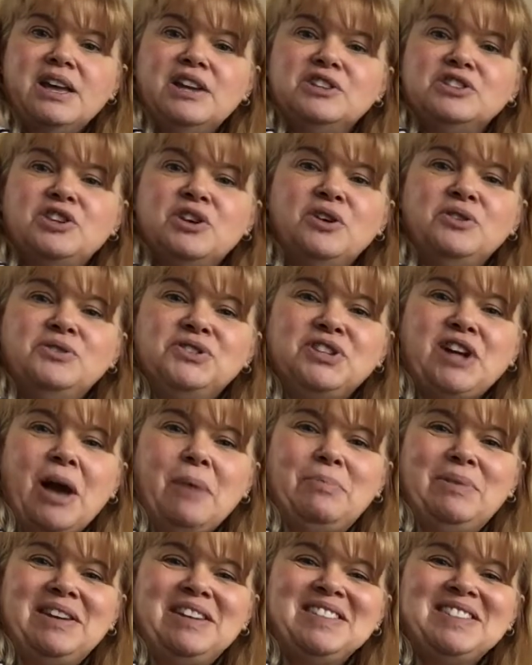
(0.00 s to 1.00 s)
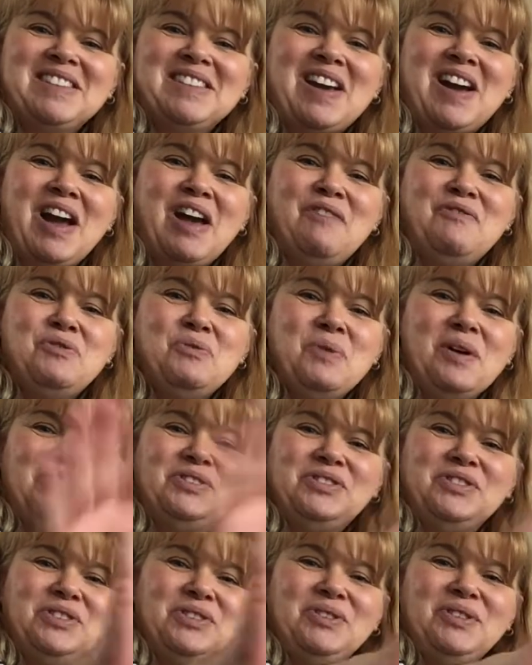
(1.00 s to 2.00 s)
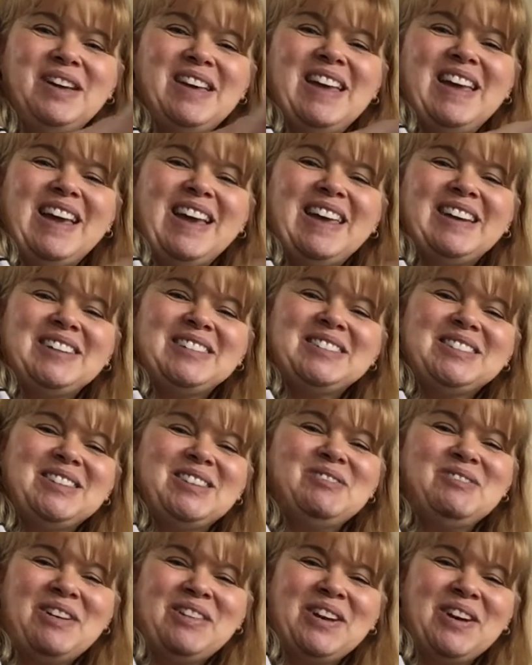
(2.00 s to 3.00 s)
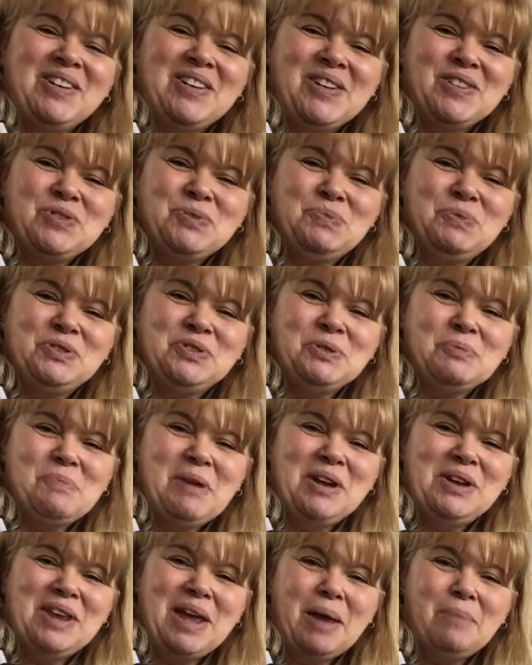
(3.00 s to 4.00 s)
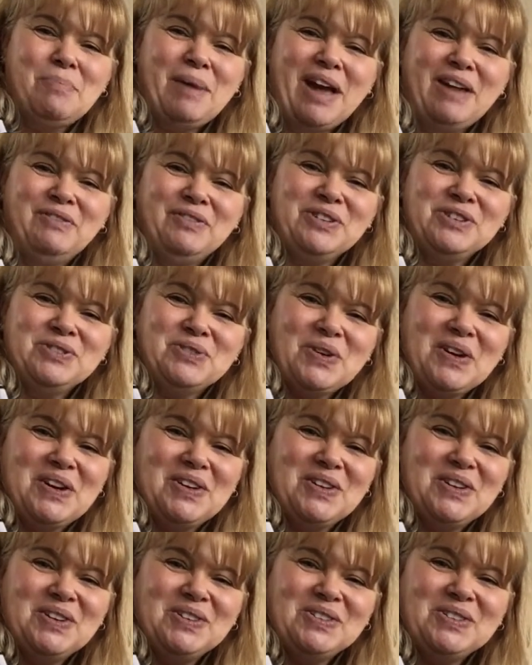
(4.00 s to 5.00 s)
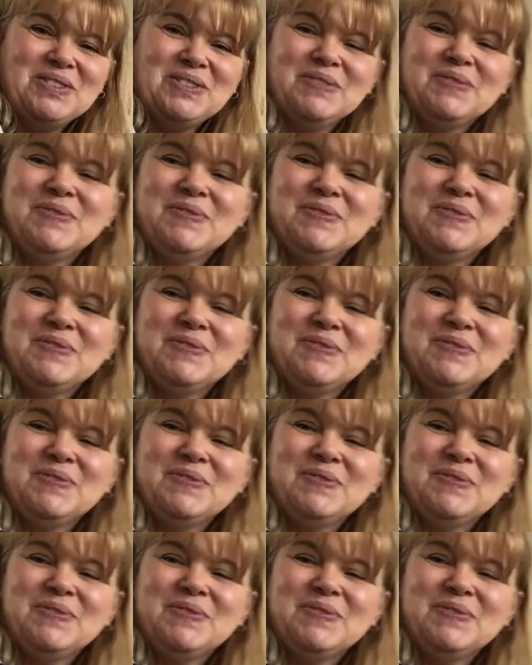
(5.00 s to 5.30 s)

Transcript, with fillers: So stop in and say hi if you want to. And I'll see you on our next Music Monday. Bye, first graders.